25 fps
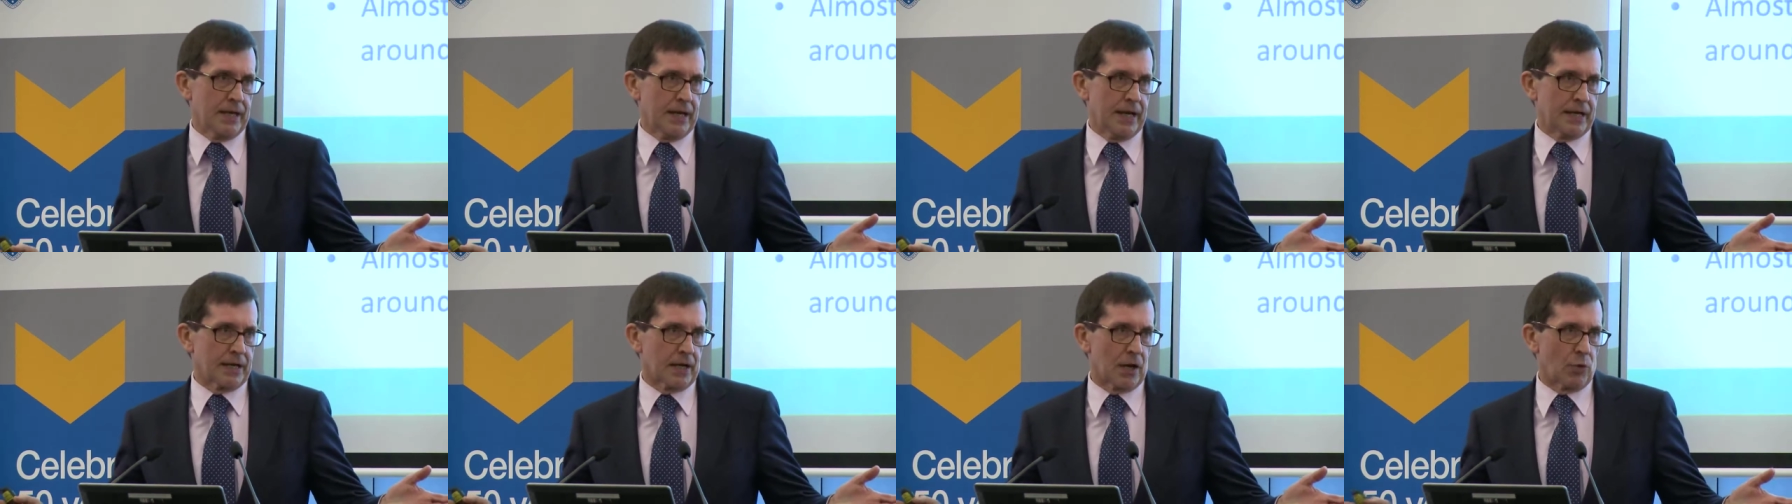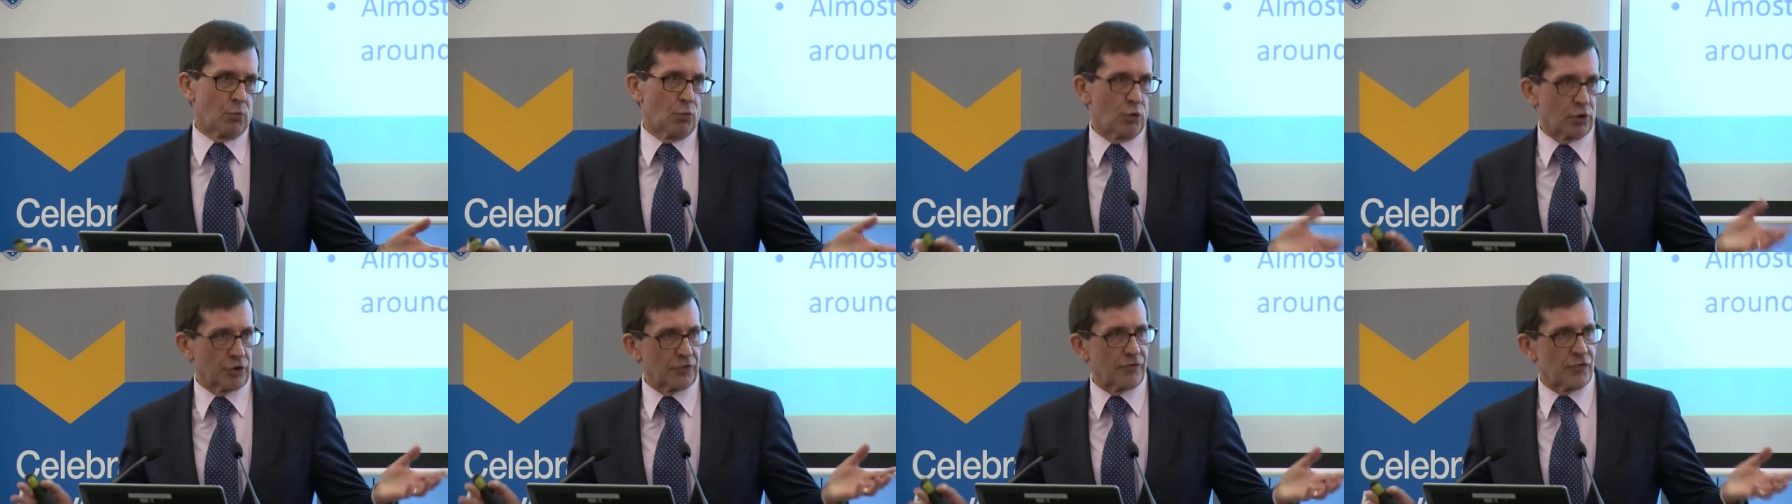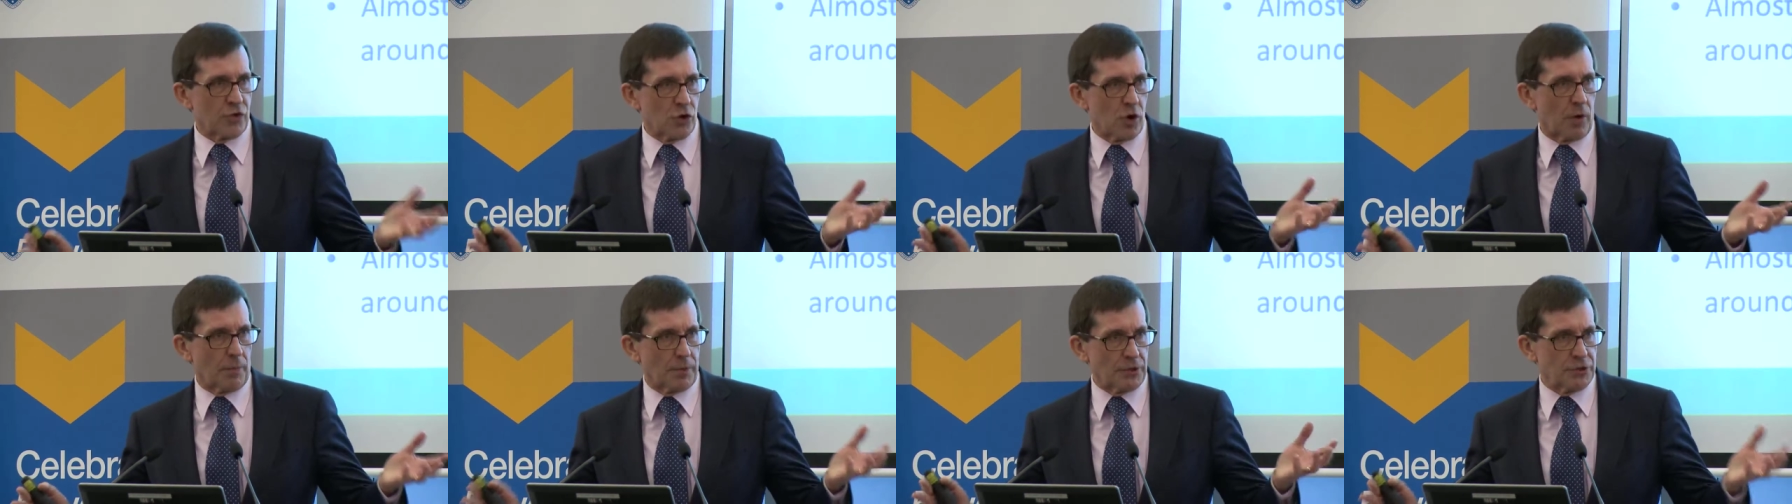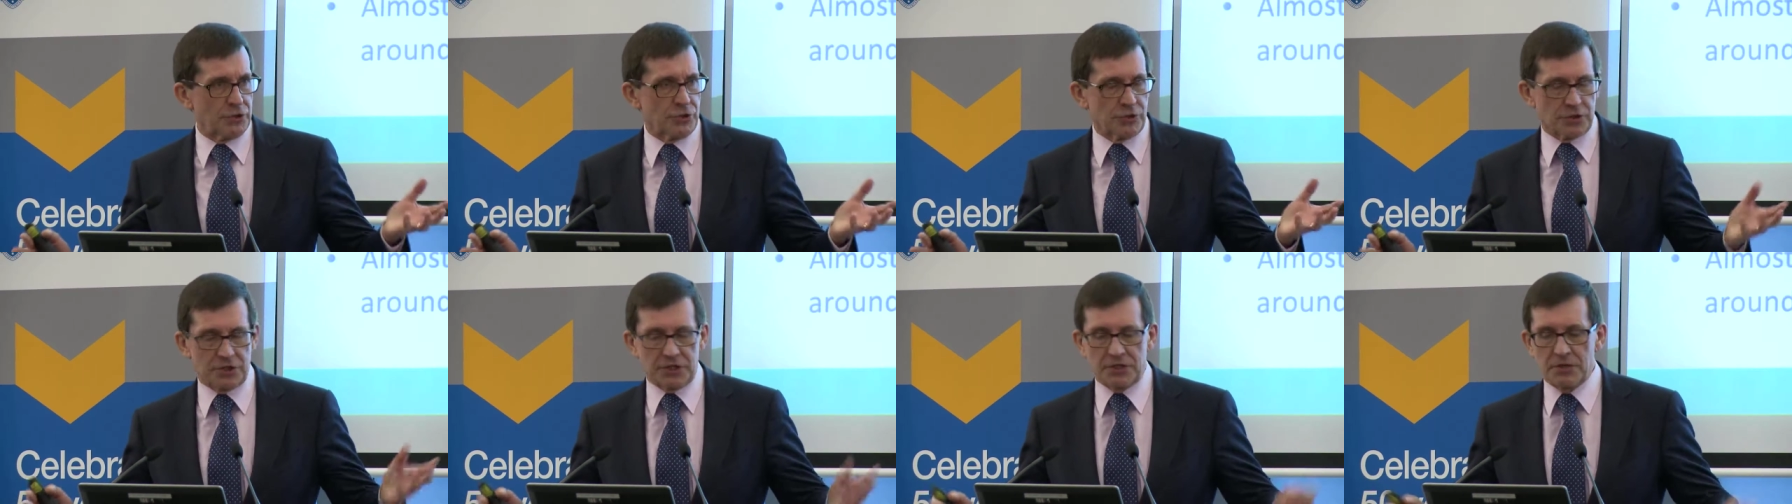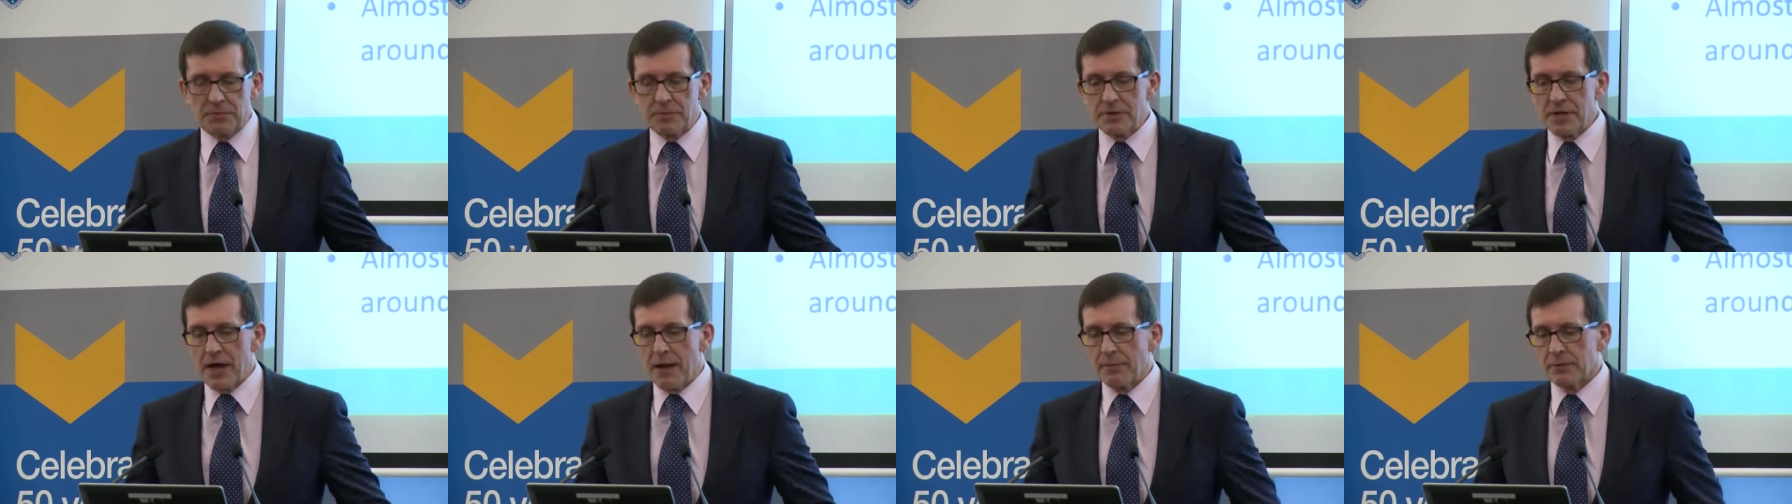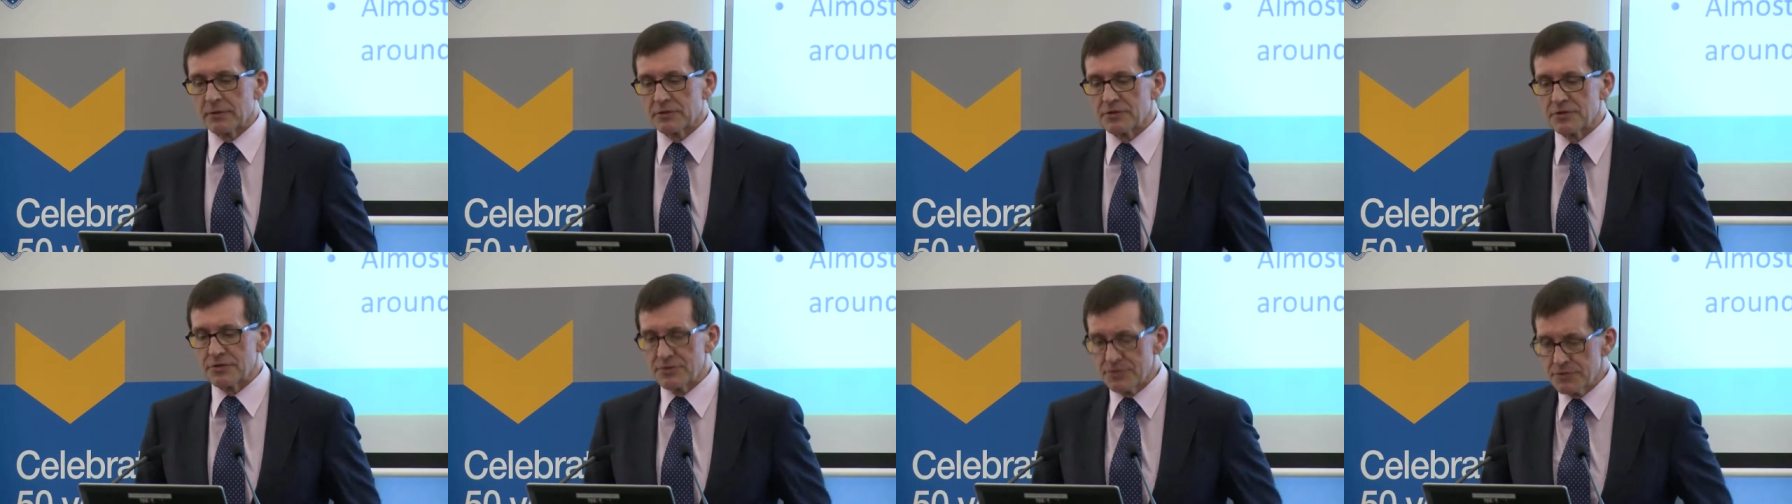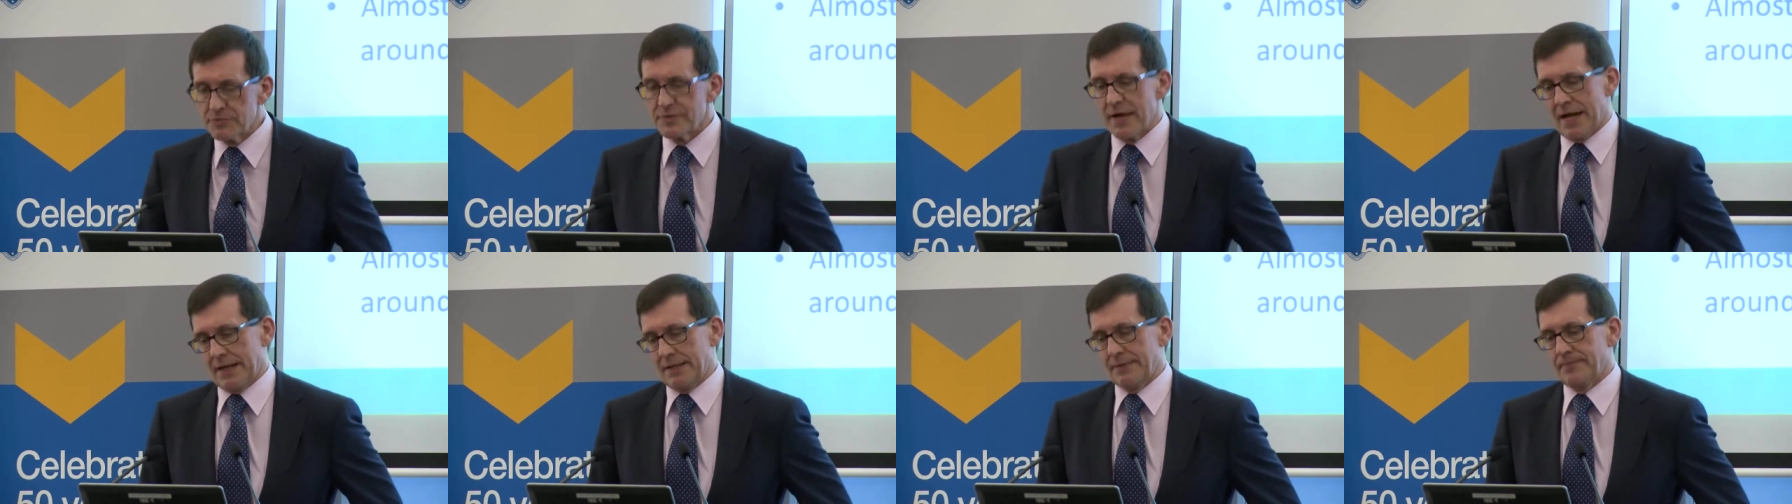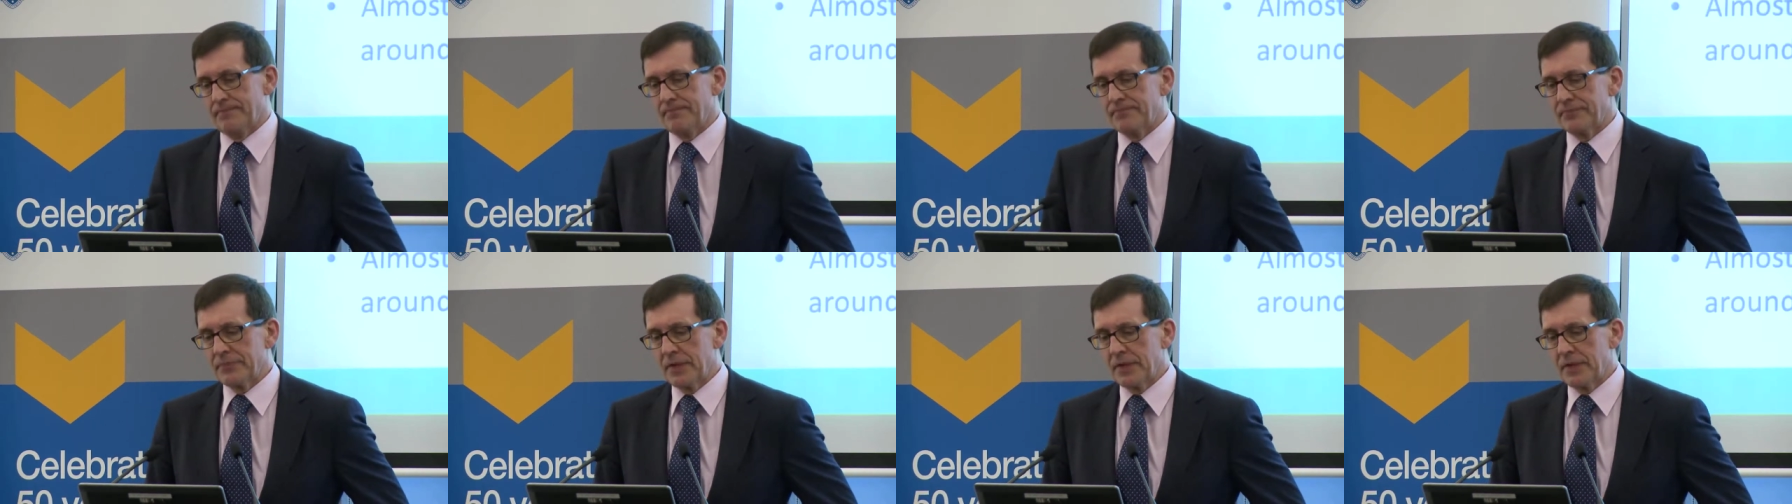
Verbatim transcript: And I wanted the opportunity to be able to do that.